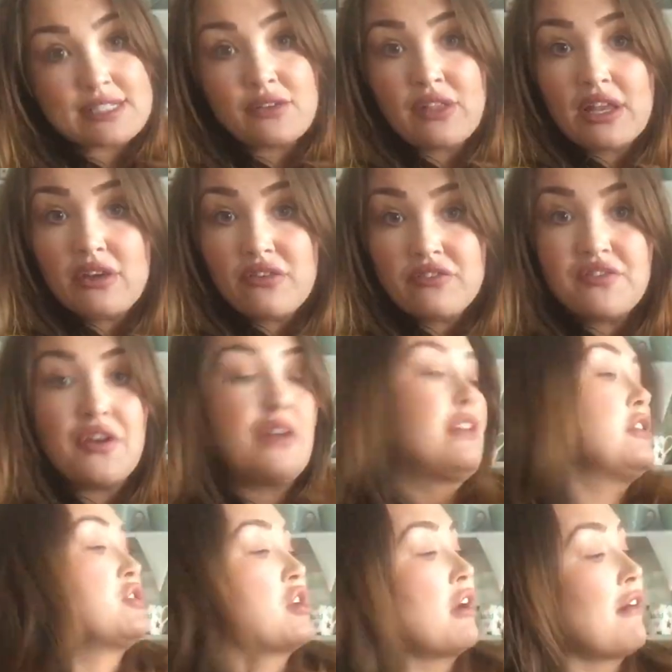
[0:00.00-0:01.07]
So their new
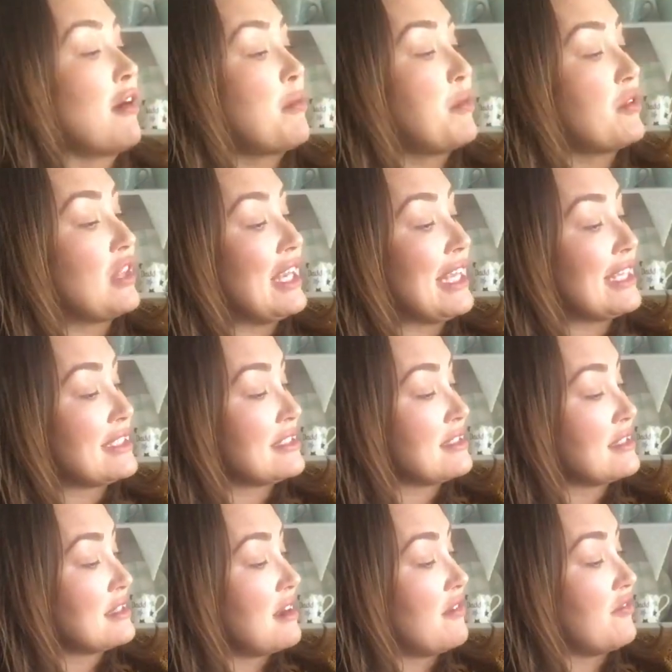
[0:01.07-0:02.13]
furniture, I'll put the links
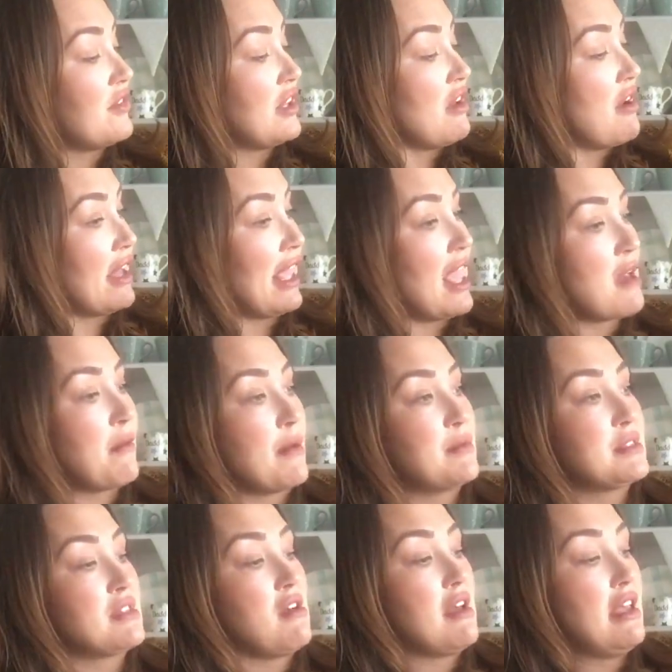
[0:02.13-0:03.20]
and stuff for the IKEA
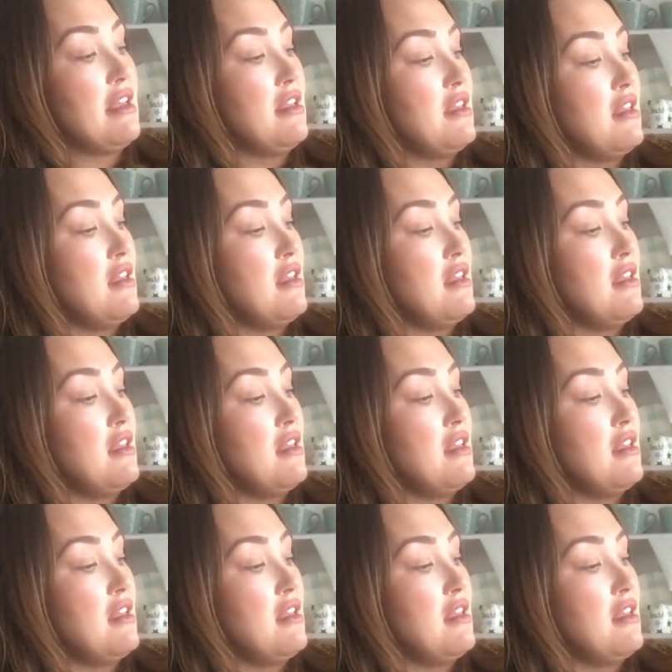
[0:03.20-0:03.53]
website,